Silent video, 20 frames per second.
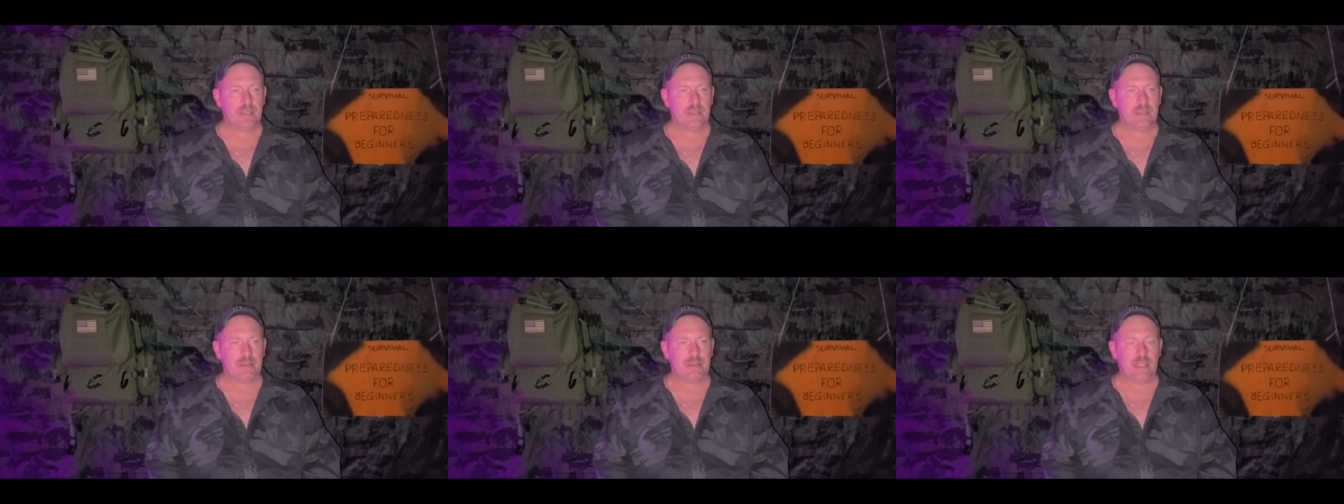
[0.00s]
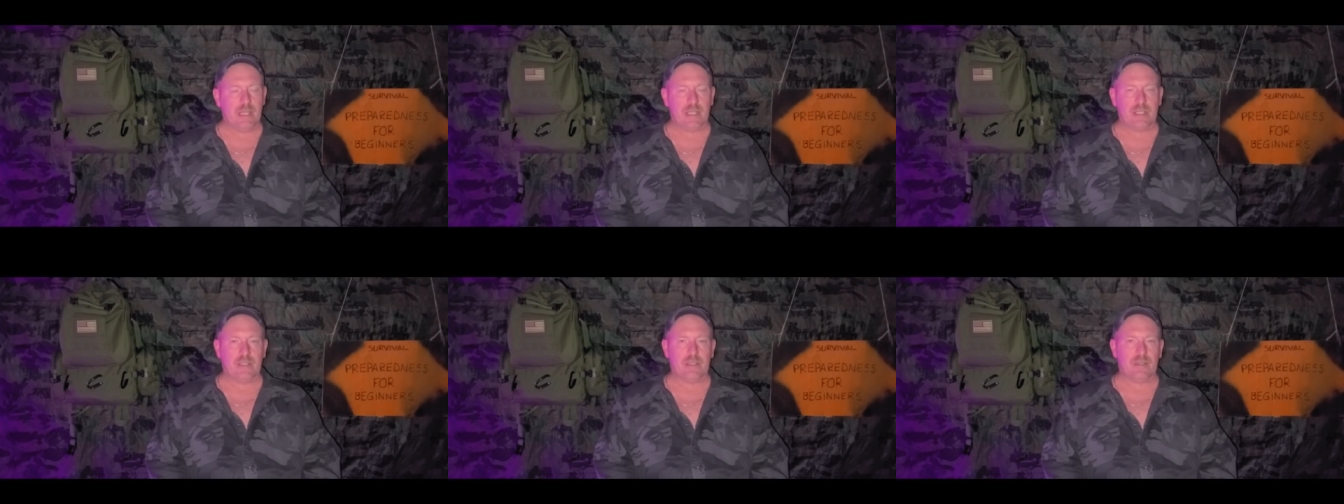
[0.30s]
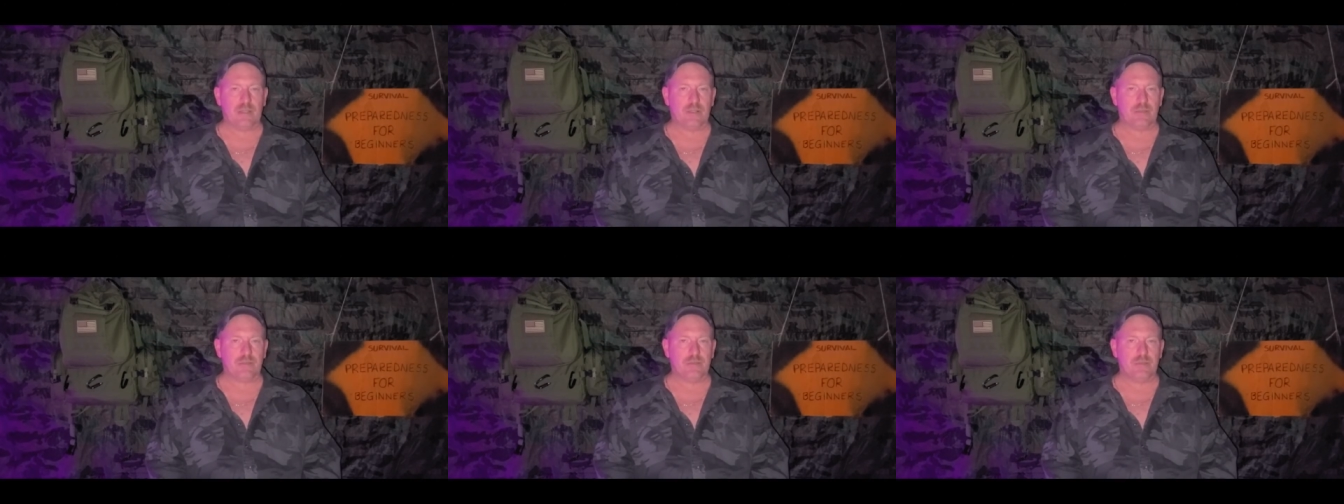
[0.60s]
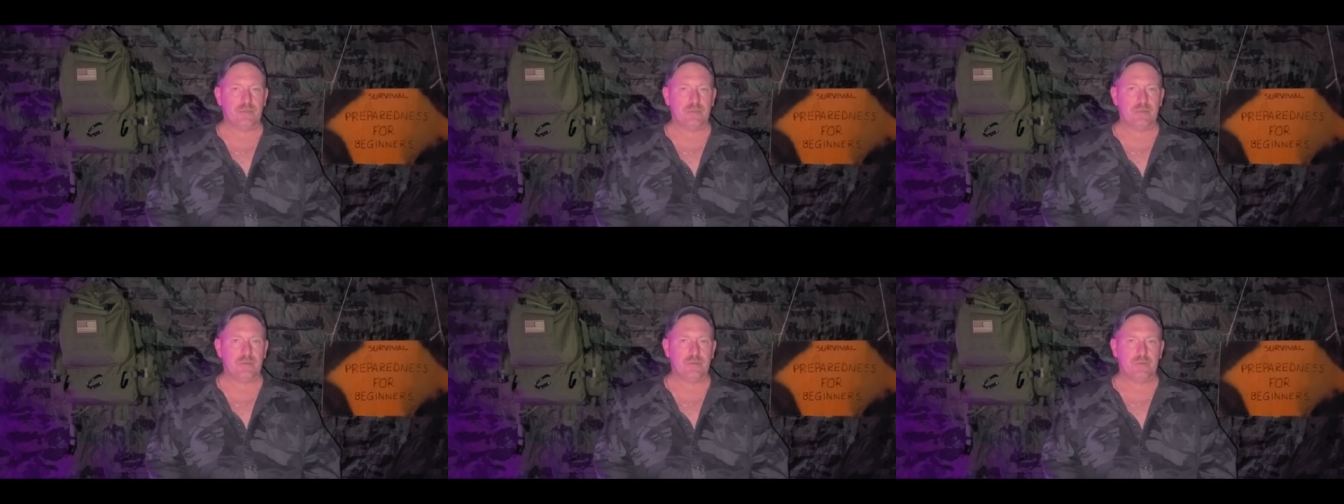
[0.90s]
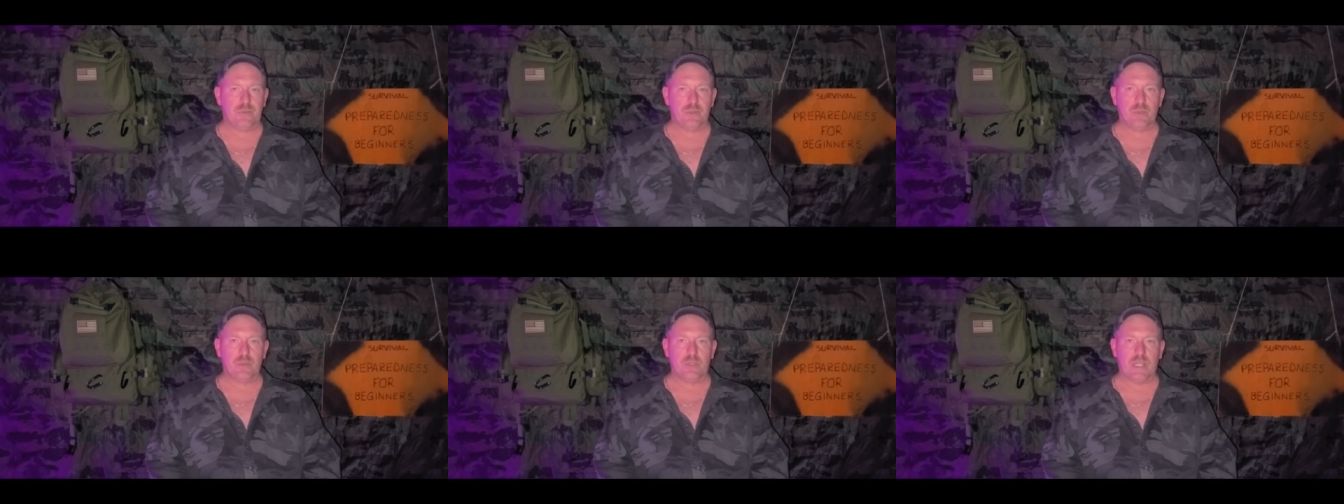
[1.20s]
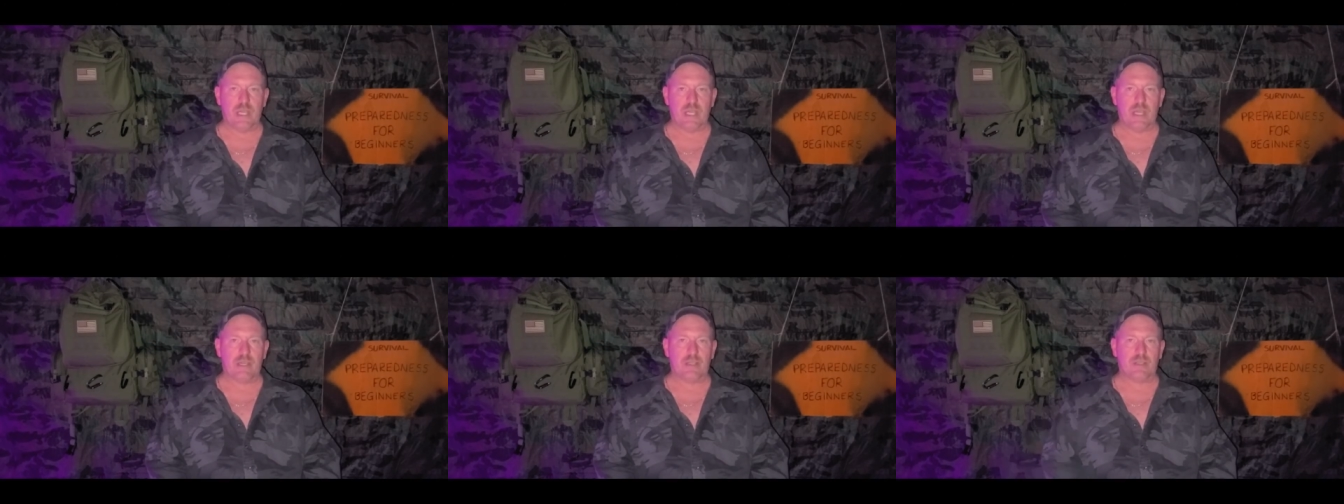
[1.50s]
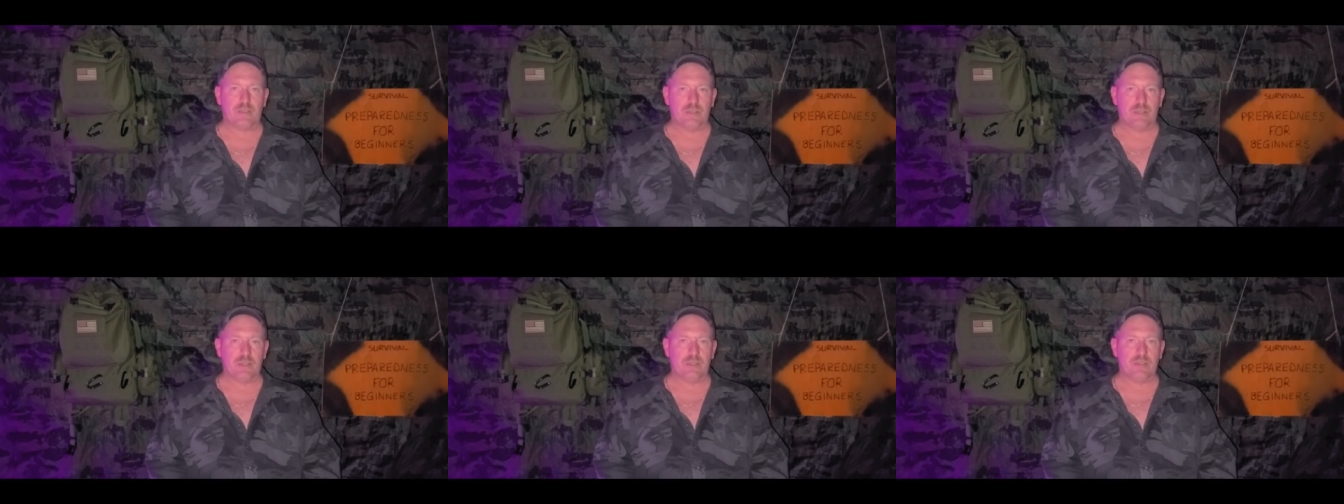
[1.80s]
take your few canned
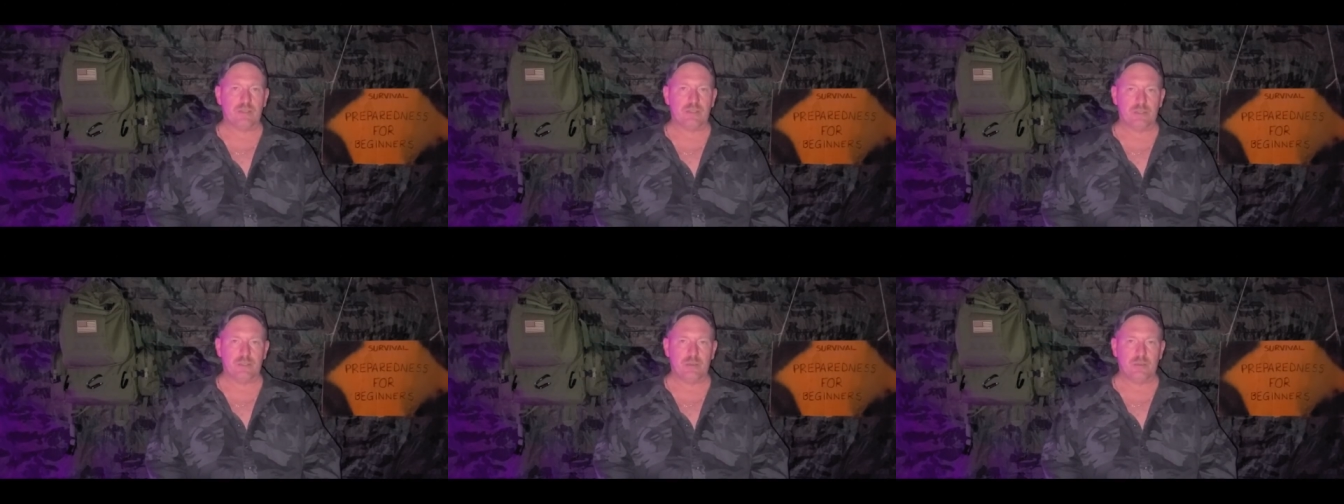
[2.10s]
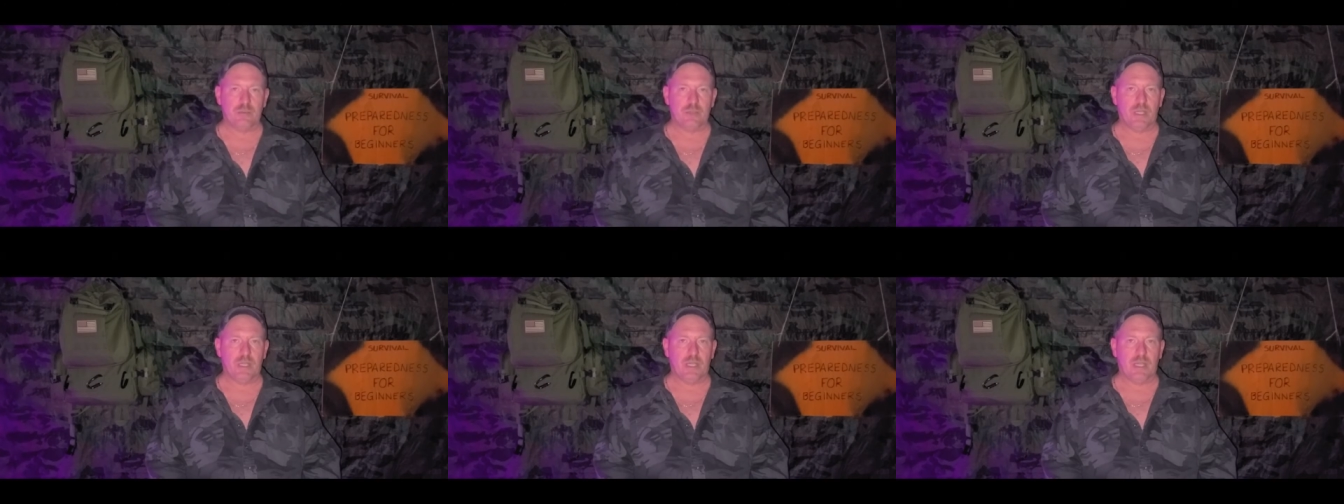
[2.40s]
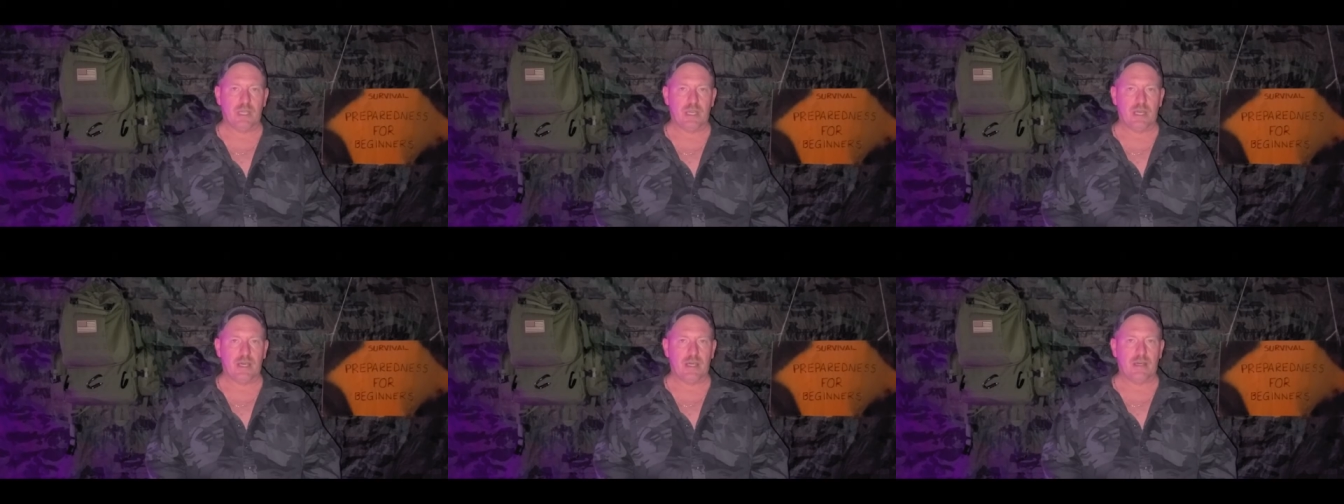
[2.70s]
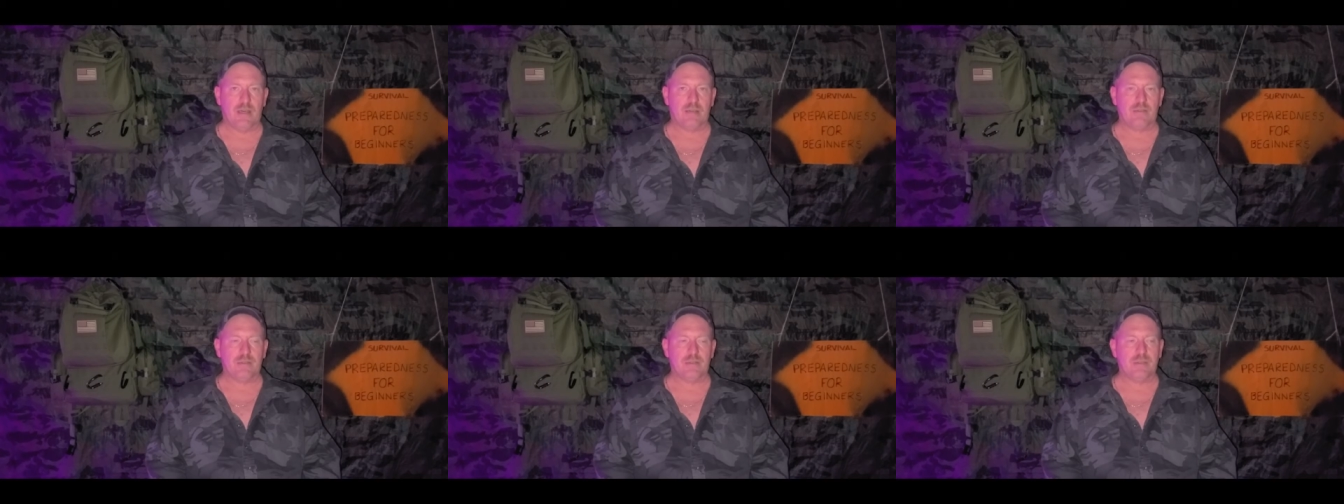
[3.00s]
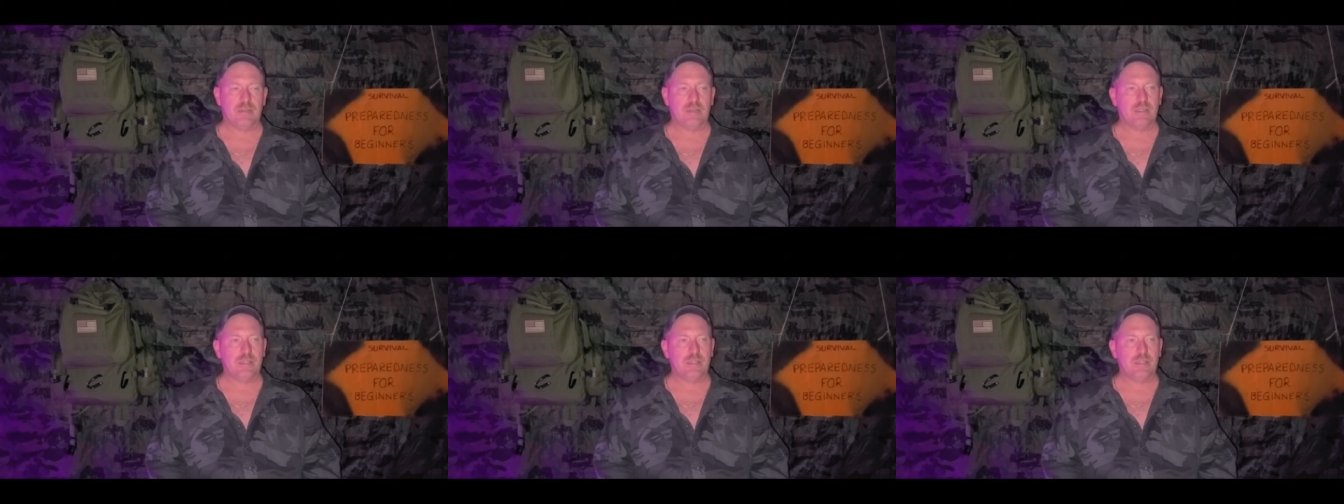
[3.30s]
goods that you may have,